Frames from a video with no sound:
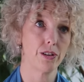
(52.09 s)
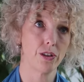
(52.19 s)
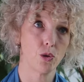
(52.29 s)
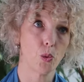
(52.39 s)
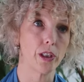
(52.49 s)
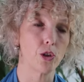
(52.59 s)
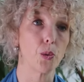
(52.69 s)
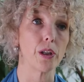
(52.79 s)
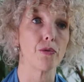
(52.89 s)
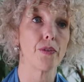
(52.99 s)
Is it a
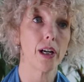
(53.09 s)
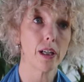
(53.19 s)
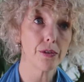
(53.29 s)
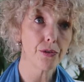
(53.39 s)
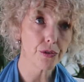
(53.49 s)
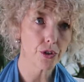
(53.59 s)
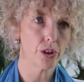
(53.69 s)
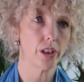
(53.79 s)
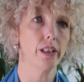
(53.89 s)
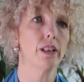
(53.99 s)
2025
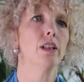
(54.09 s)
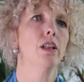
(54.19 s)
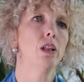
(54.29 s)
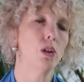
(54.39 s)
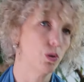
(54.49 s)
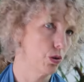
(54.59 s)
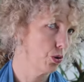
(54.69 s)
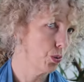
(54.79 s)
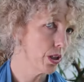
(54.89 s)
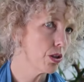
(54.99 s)
target or a
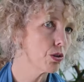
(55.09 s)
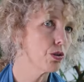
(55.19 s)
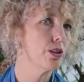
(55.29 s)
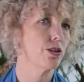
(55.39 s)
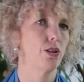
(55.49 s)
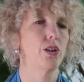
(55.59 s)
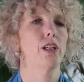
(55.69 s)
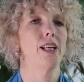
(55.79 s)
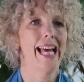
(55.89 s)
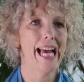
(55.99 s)
2030 target?